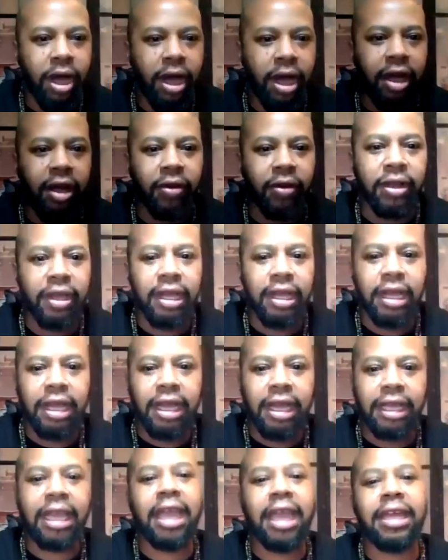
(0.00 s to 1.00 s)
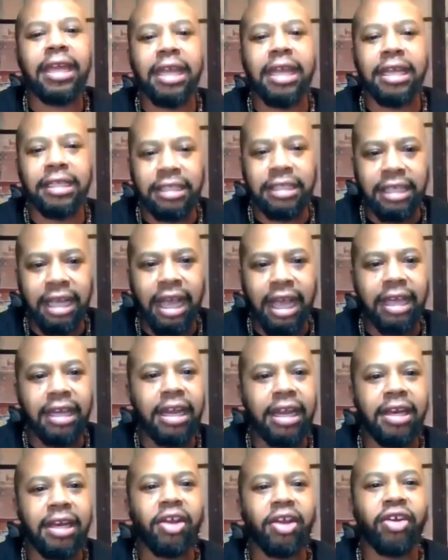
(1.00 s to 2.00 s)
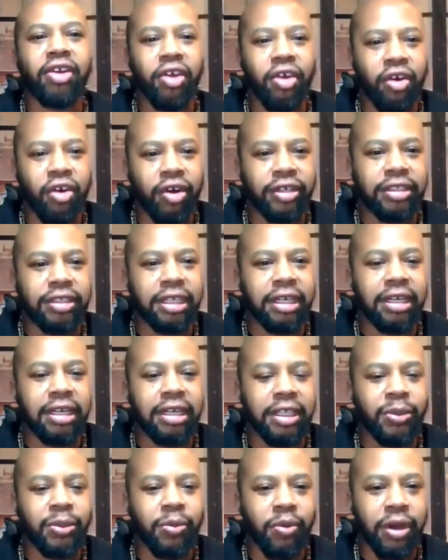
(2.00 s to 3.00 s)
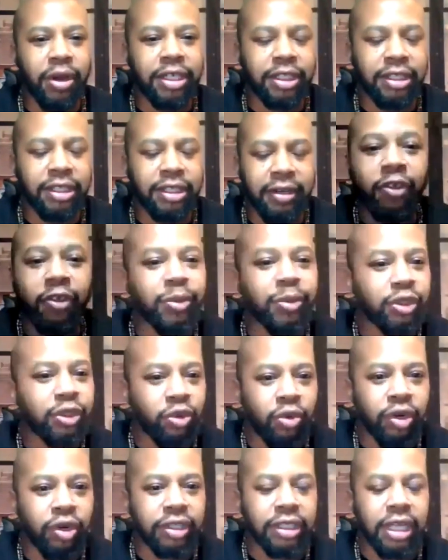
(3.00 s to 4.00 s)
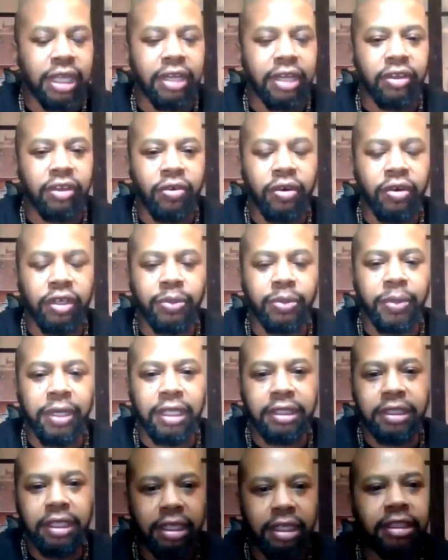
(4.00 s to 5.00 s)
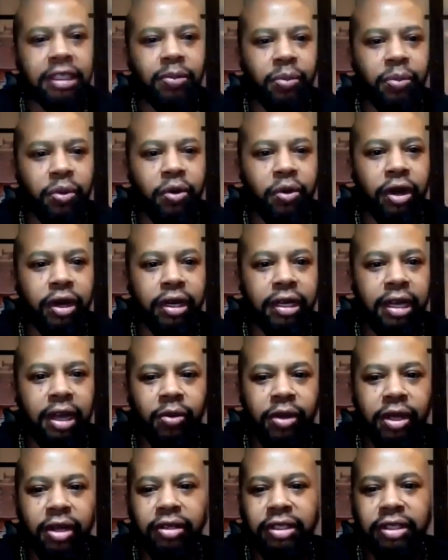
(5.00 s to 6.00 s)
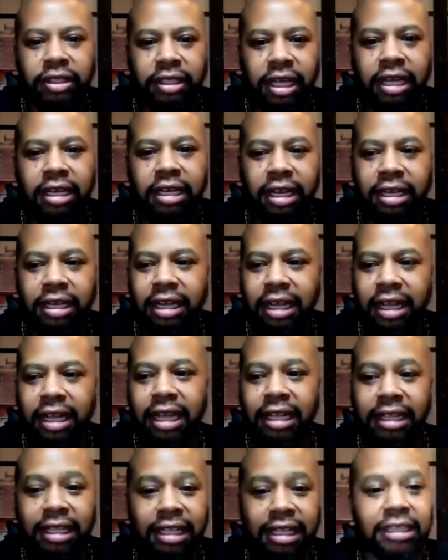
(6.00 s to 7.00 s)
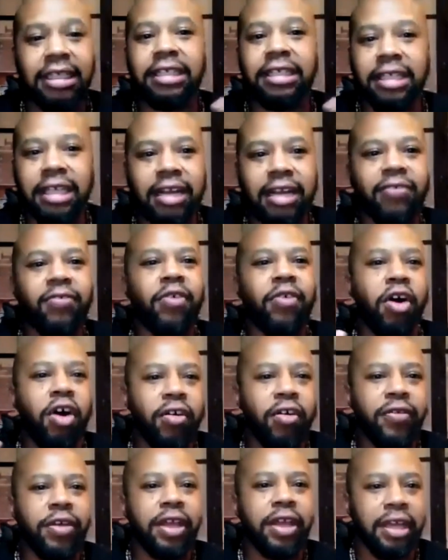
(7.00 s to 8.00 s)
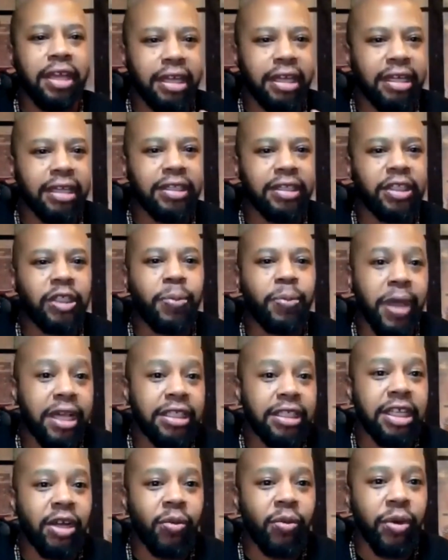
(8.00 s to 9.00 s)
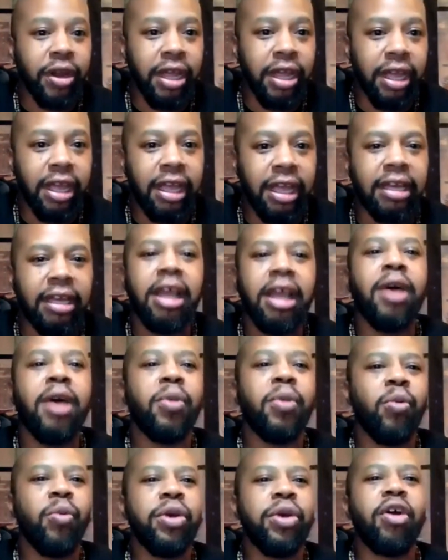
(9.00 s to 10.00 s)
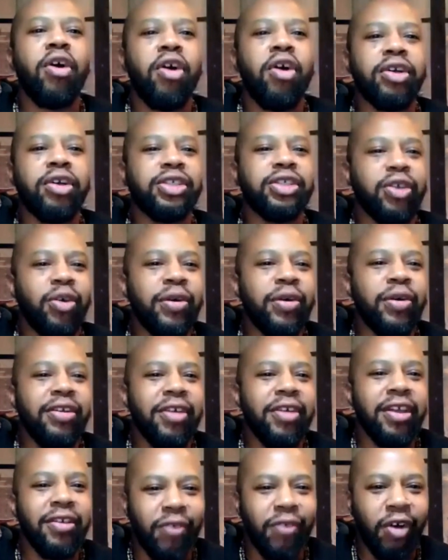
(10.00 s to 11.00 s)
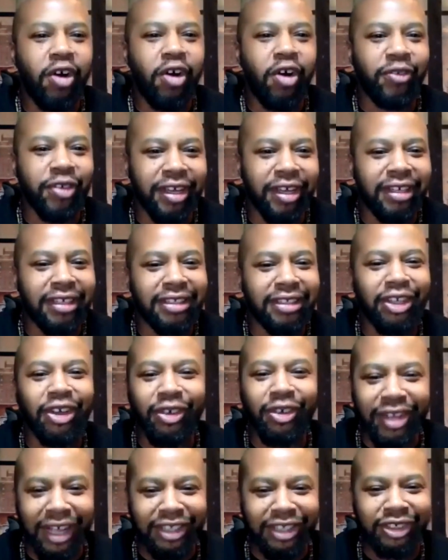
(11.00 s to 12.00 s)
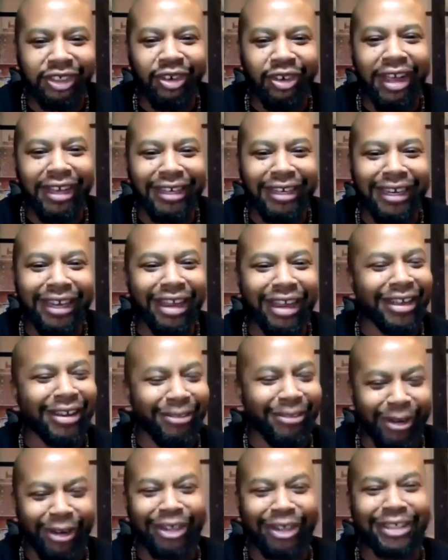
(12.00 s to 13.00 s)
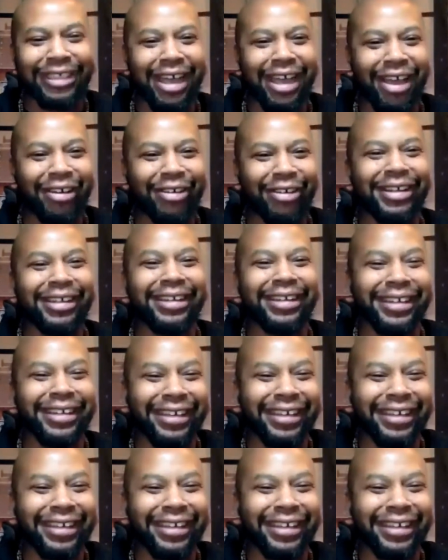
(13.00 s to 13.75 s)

while gain insight and courage and inspiration from stories like yours, because it is important that we understand that this is an evolving space that we're in, but we're also evolving. So that's great. It works out.